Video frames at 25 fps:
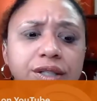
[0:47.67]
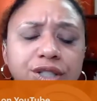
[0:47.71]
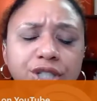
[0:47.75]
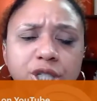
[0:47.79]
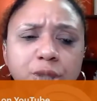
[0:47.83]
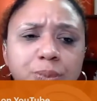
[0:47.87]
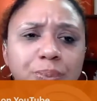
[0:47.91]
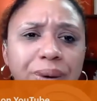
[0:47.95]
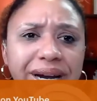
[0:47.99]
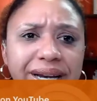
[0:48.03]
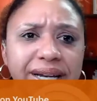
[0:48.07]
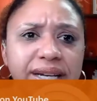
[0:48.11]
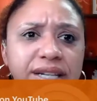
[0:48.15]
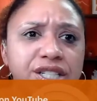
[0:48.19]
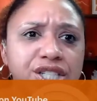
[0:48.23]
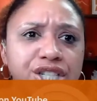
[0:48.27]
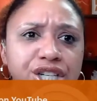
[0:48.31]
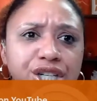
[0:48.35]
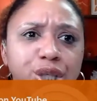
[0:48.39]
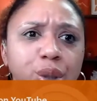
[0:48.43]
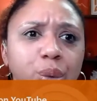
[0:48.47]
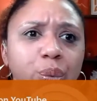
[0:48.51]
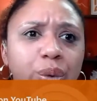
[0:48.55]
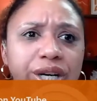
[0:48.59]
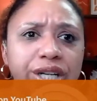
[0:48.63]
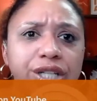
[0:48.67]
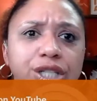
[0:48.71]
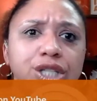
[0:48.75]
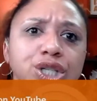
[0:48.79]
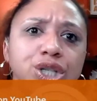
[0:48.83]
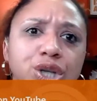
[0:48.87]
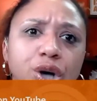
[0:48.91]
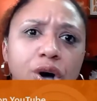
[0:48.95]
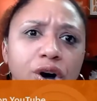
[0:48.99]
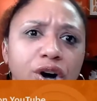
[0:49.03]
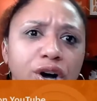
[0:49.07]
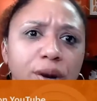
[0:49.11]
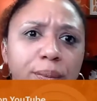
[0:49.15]
just by continuing to
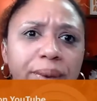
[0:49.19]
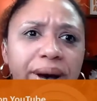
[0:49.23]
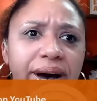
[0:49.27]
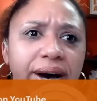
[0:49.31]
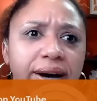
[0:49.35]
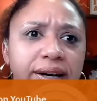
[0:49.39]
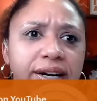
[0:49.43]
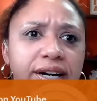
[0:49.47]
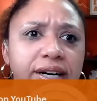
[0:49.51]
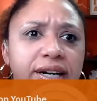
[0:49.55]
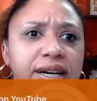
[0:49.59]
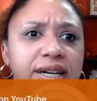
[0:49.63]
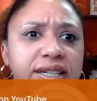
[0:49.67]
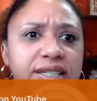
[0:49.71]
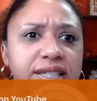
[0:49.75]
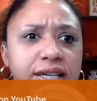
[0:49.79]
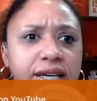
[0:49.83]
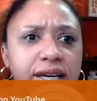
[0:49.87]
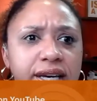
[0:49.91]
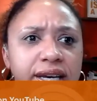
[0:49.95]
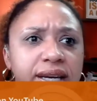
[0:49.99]
talk about it because